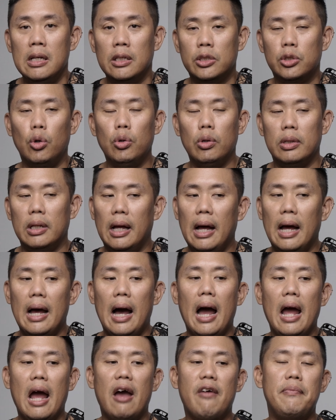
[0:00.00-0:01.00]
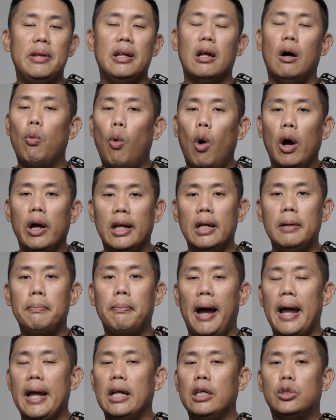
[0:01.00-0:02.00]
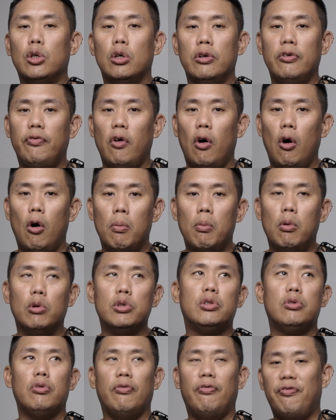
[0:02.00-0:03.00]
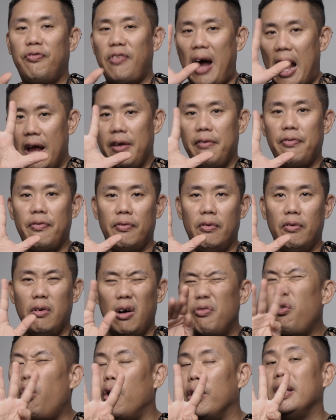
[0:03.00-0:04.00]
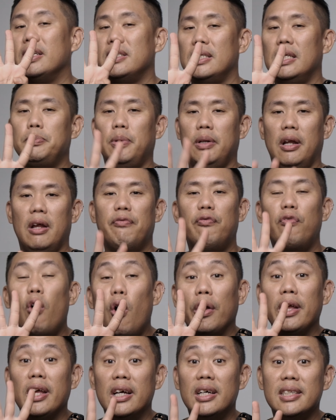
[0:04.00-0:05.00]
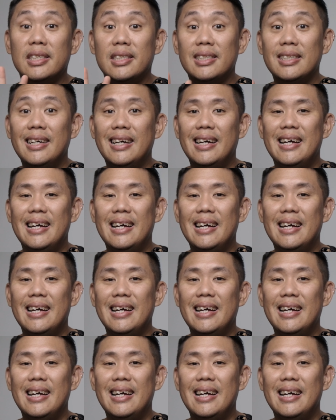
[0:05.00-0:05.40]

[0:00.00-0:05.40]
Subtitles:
So I have been avoiding buying drone for almost 4 years, let's put it, 4 years.